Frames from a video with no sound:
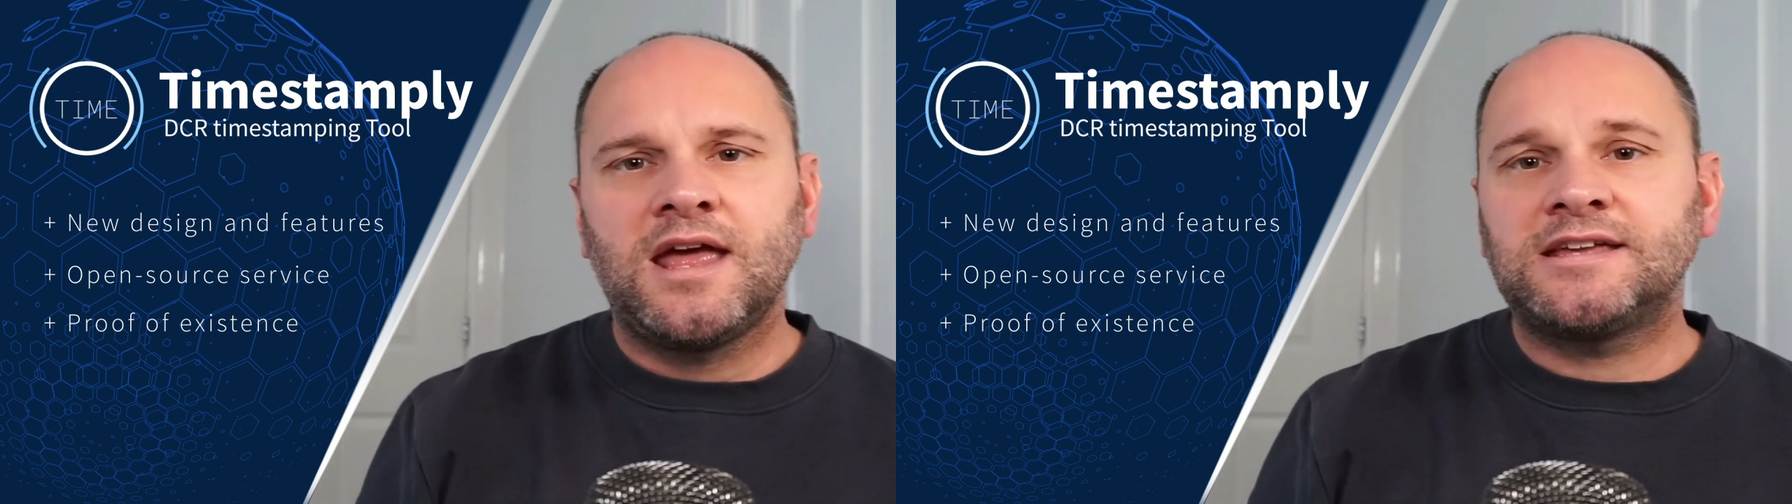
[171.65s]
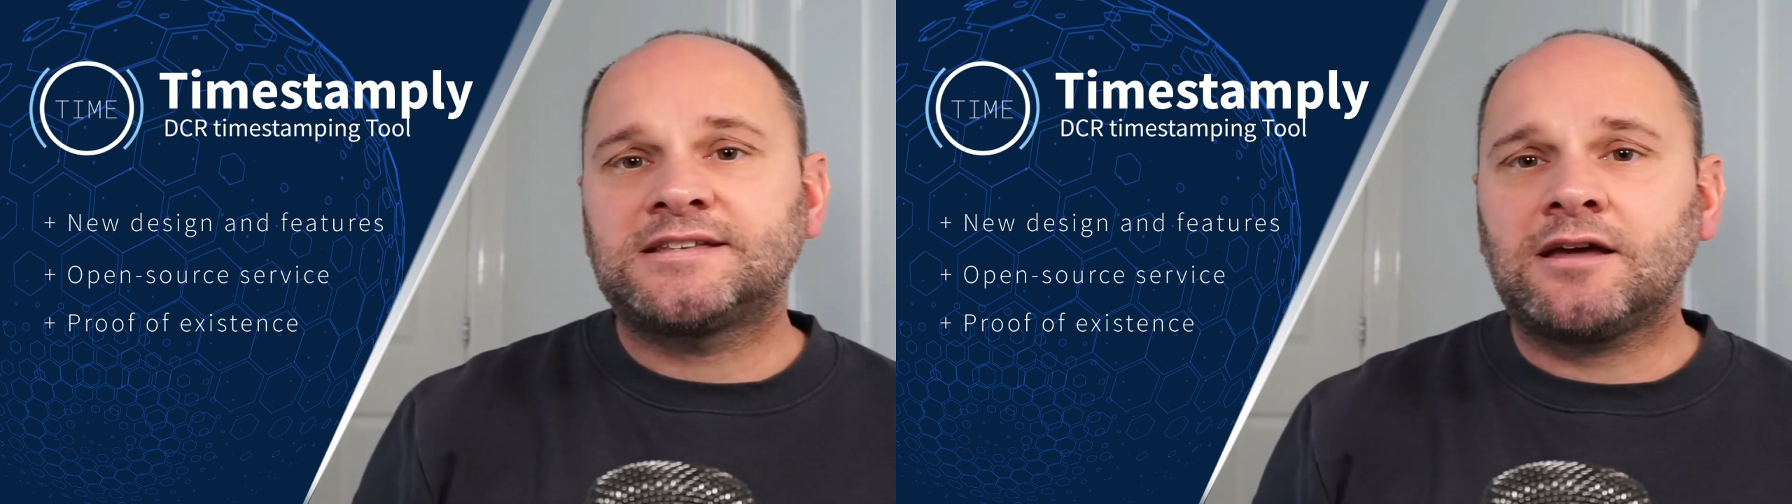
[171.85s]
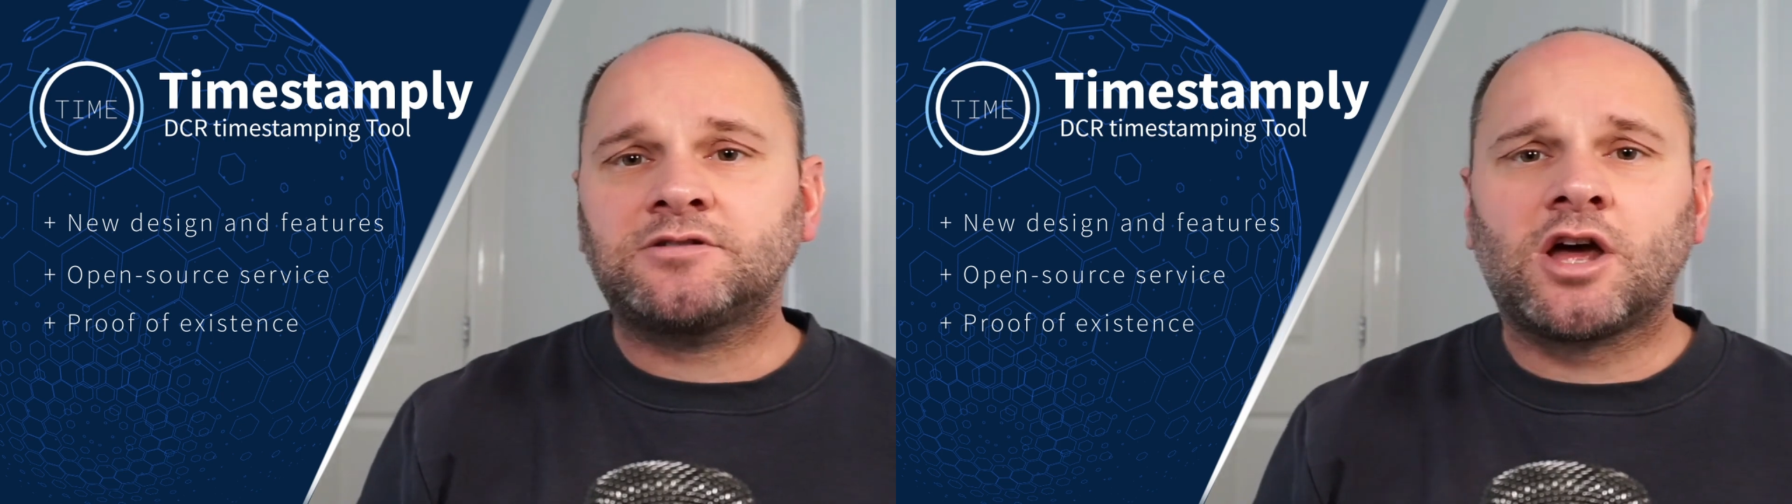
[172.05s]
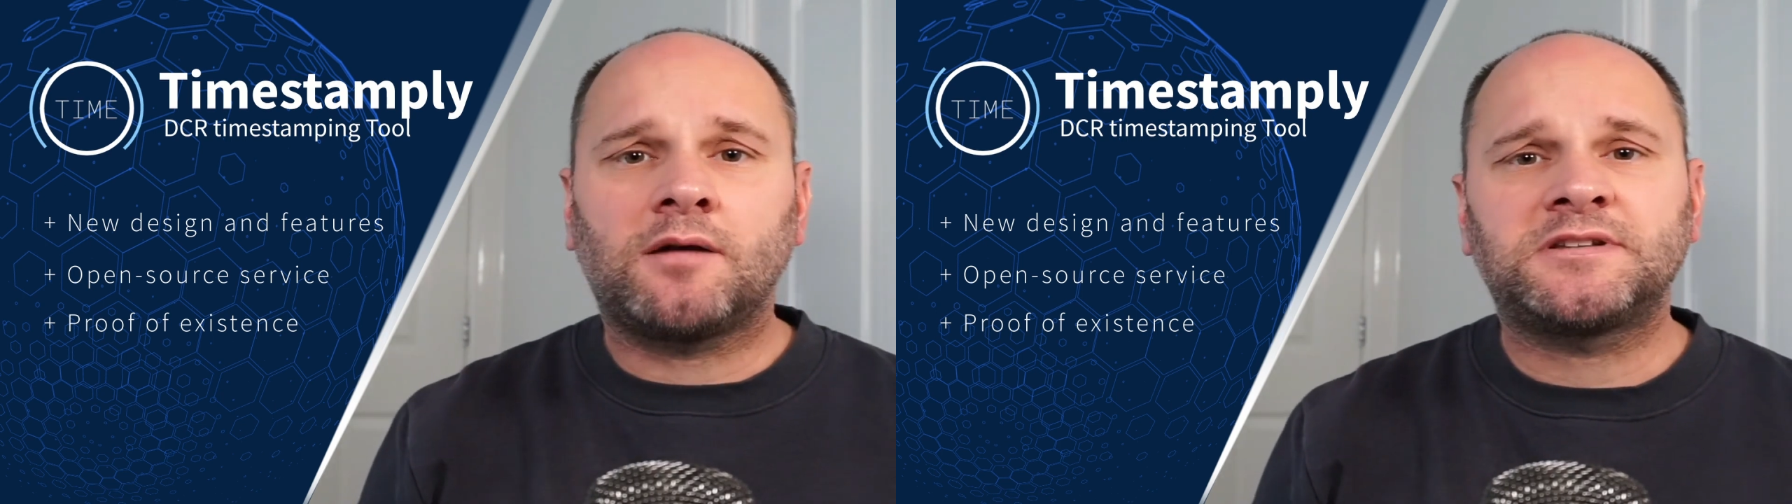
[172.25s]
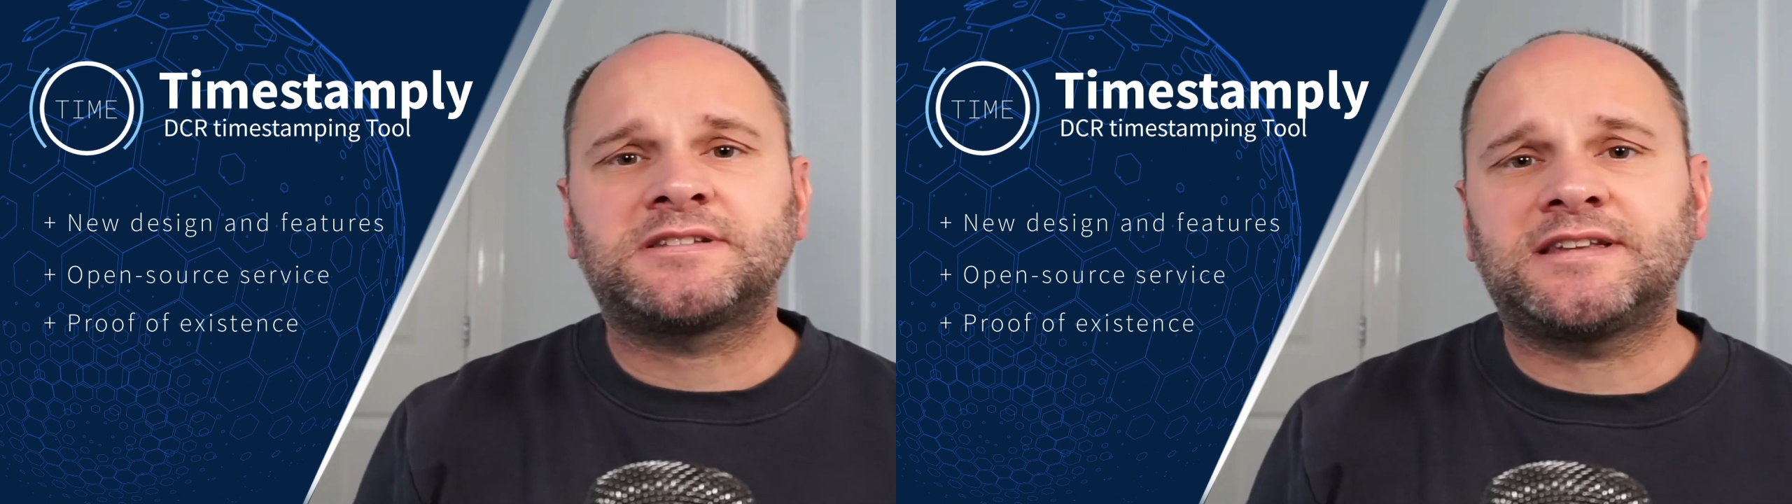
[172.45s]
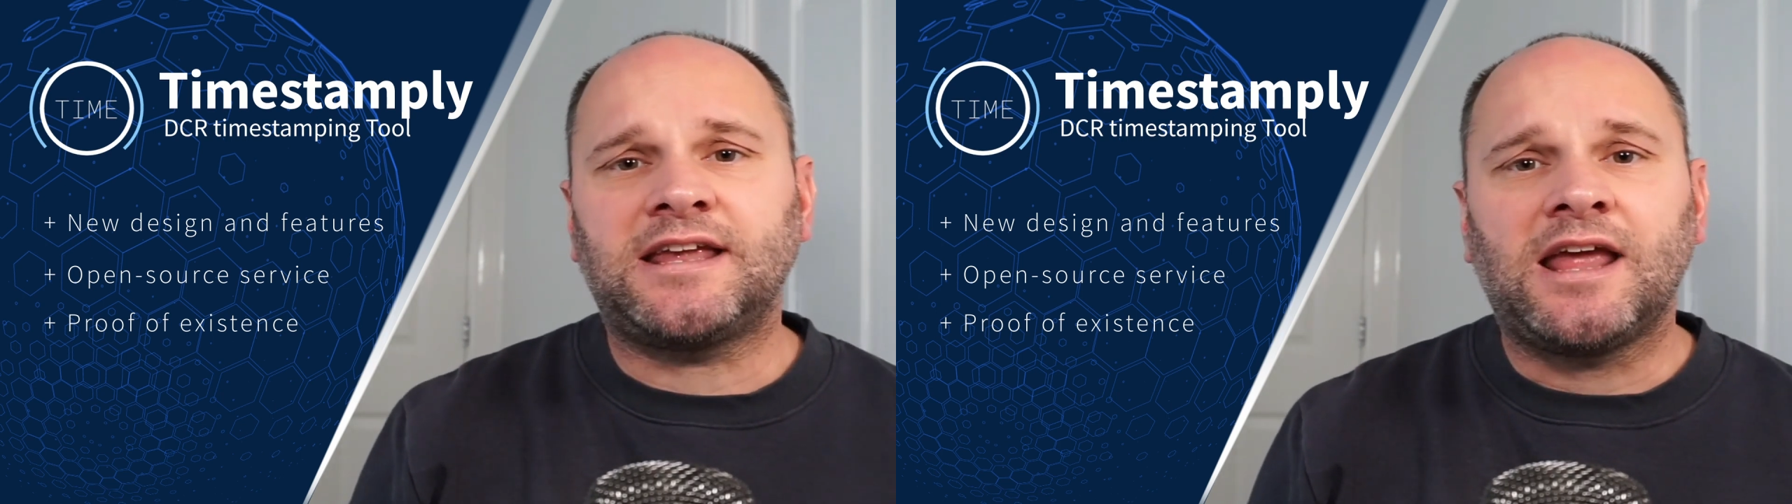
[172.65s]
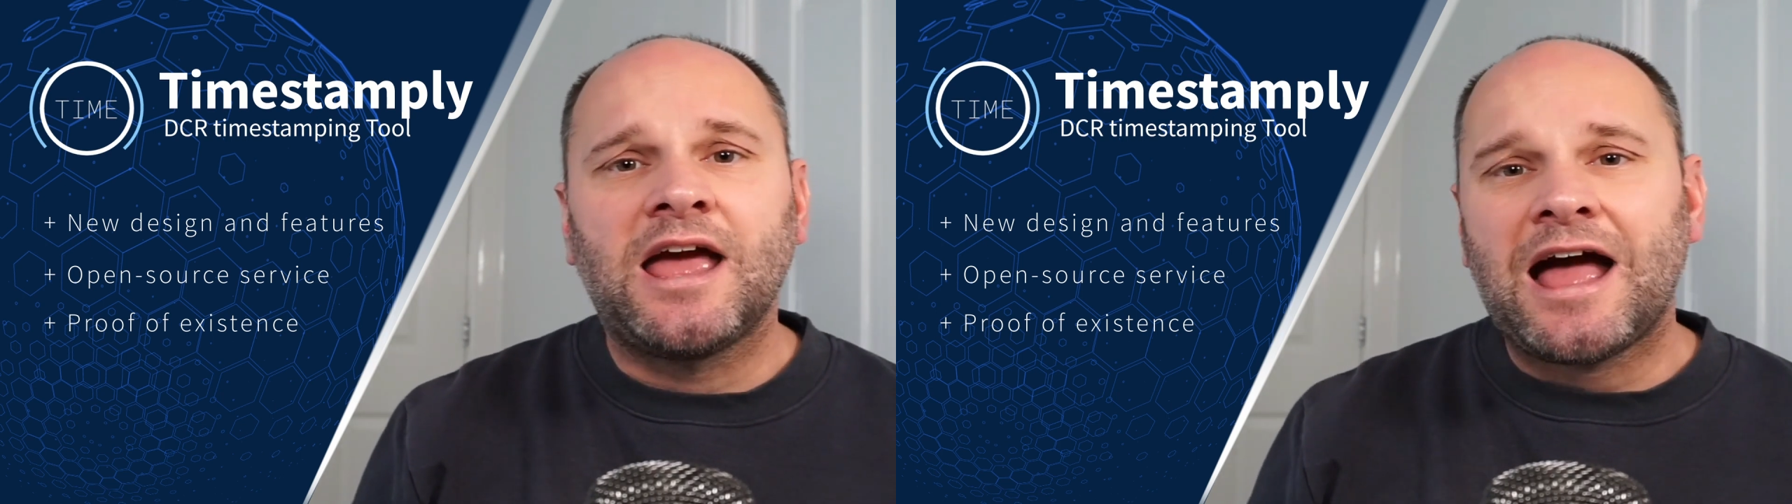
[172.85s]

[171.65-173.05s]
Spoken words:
It's now time to see